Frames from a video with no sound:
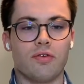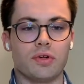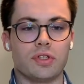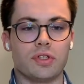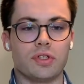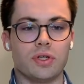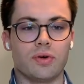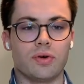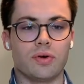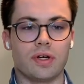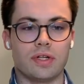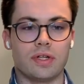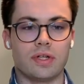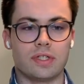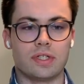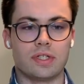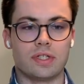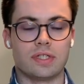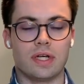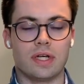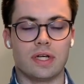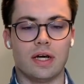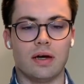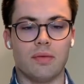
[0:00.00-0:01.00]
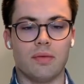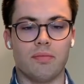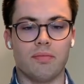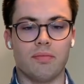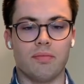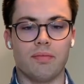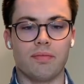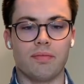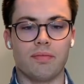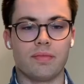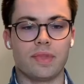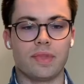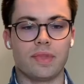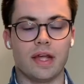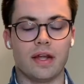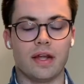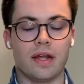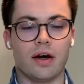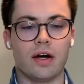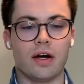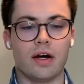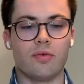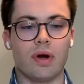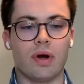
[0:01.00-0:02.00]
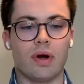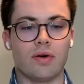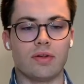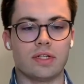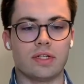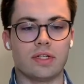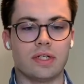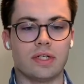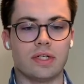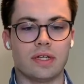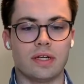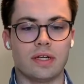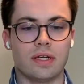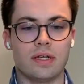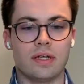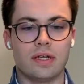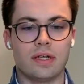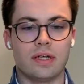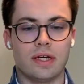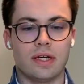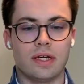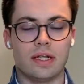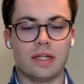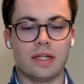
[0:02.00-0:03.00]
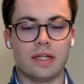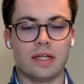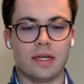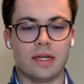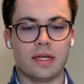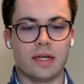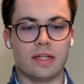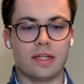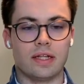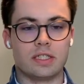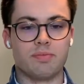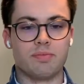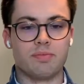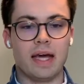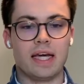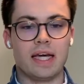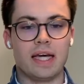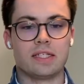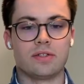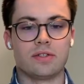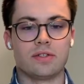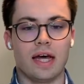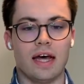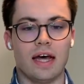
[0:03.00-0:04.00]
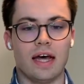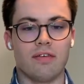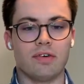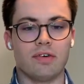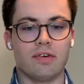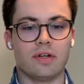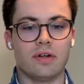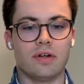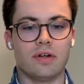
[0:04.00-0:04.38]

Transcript: tokens that are around in the space, to have